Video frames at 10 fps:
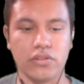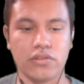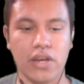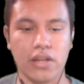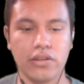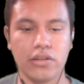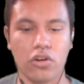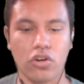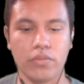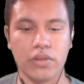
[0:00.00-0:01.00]
Italian
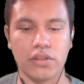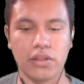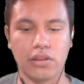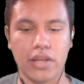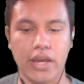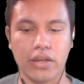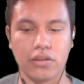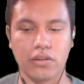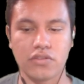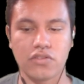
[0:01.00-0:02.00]
army then
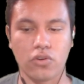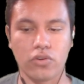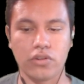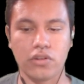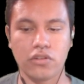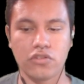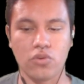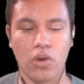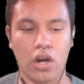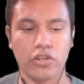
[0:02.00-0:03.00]
landed and started
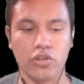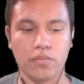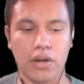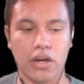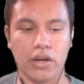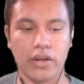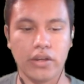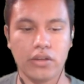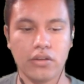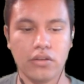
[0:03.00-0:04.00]
to
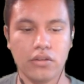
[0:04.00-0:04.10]
occupy